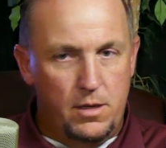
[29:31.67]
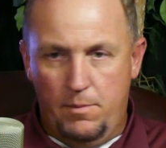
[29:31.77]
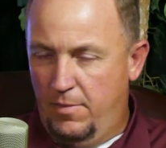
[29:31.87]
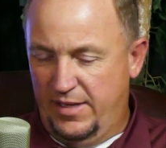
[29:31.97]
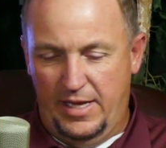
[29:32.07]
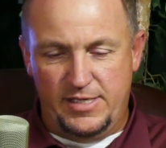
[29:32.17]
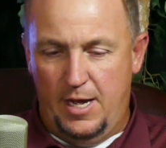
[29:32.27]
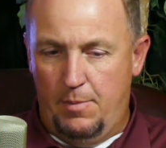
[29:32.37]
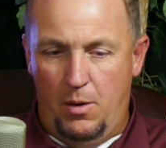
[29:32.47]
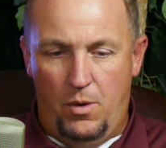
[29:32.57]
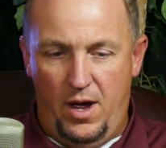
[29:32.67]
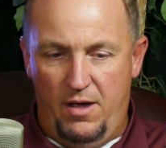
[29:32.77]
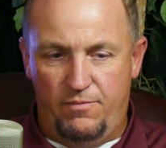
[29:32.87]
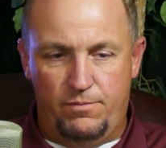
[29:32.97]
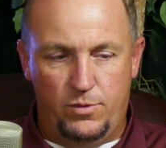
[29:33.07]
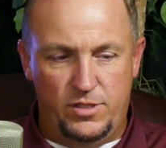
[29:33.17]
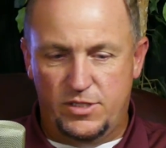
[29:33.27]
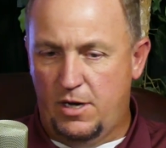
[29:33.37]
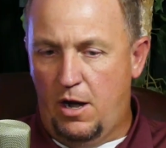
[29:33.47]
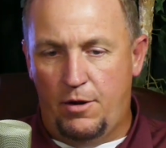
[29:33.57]
At that time, my wife,
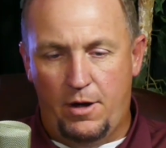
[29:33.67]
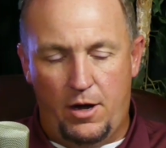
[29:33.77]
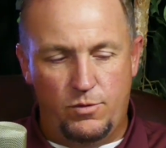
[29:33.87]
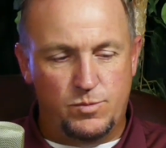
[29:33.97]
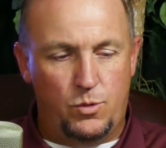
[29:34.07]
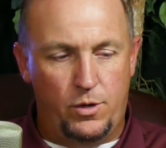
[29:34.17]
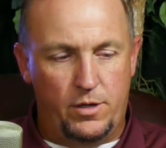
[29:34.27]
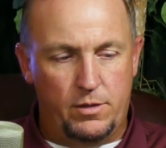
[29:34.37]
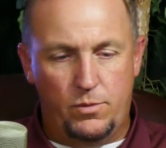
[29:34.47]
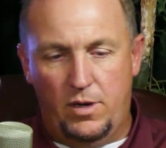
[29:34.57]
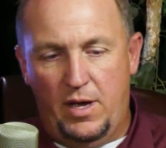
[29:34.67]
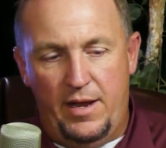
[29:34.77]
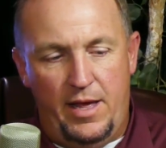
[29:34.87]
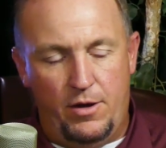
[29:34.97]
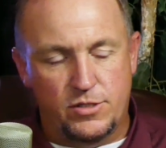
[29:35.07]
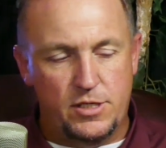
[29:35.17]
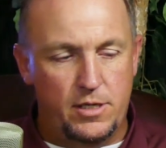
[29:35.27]
our daughter was born. Hadn't had her son